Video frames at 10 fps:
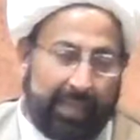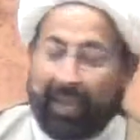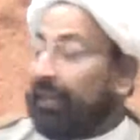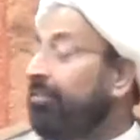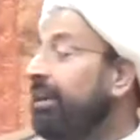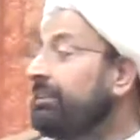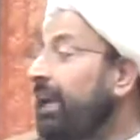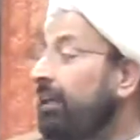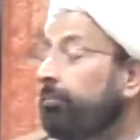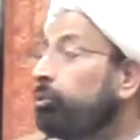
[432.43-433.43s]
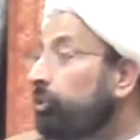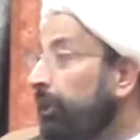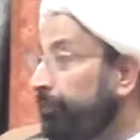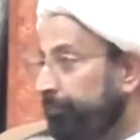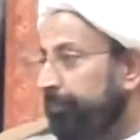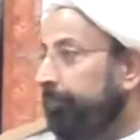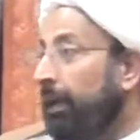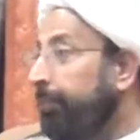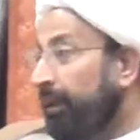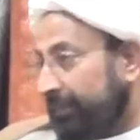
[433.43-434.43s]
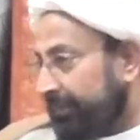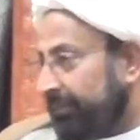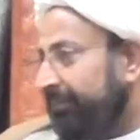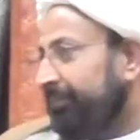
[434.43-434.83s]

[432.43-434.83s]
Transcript: and he was not Muslim by birth.